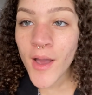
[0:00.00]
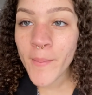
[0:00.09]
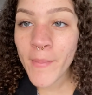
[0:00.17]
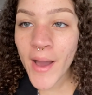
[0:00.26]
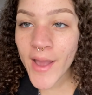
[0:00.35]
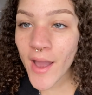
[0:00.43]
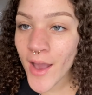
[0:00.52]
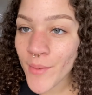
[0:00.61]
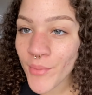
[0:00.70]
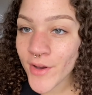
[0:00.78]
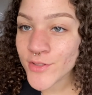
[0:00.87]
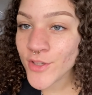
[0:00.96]
My
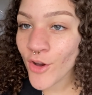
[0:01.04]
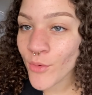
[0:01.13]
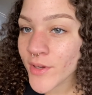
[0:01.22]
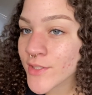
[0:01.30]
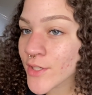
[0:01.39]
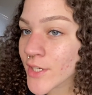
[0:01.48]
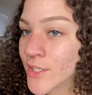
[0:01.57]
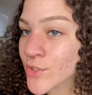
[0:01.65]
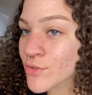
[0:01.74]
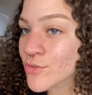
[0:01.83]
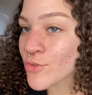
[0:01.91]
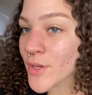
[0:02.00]
eyebrows always look
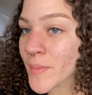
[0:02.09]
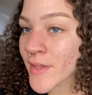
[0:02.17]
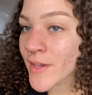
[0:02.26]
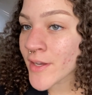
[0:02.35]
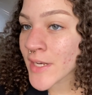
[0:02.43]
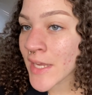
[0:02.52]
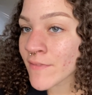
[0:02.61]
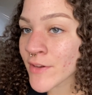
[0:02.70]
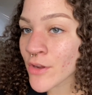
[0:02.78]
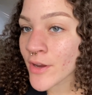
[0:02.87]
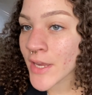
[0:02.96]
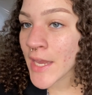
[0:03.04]
extremely uneven
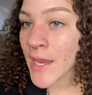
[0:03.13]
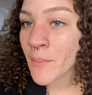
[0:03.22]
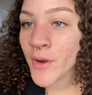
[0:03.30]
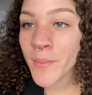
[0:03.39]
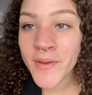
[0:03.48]
on camera,